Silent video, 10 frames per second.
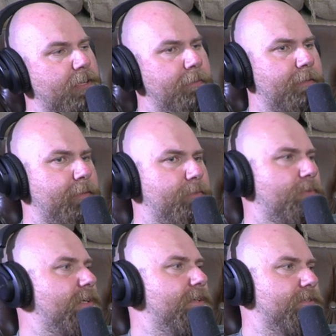It came out maybe
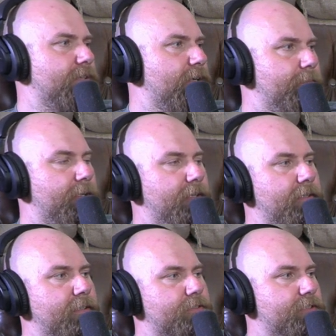20 years ago,
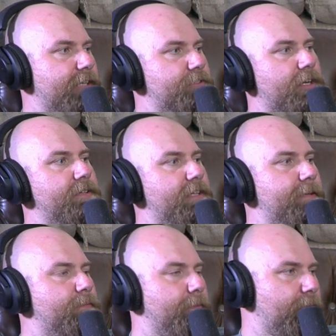but it's got Johnny
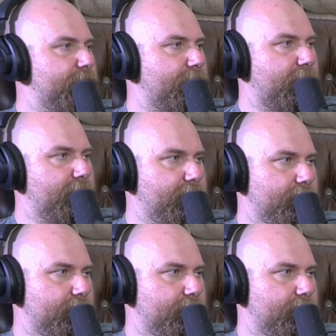Depp where he plays John